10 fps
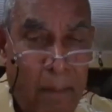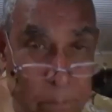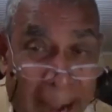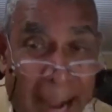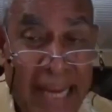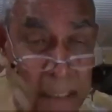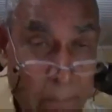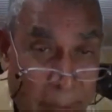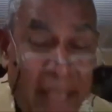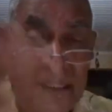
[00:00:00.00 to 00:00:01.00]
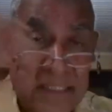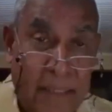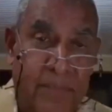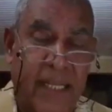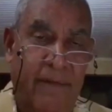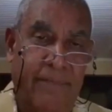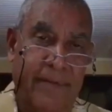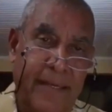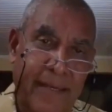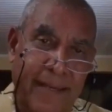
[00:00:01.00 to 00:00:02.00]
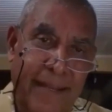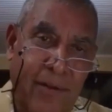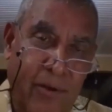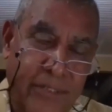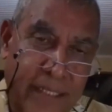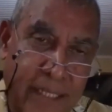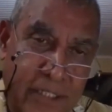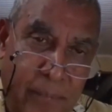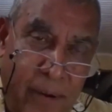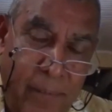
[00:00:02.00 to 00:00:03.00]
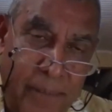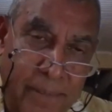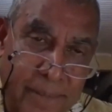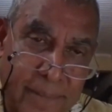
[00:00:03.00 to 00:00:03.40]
by the parents themselves in causing this problem.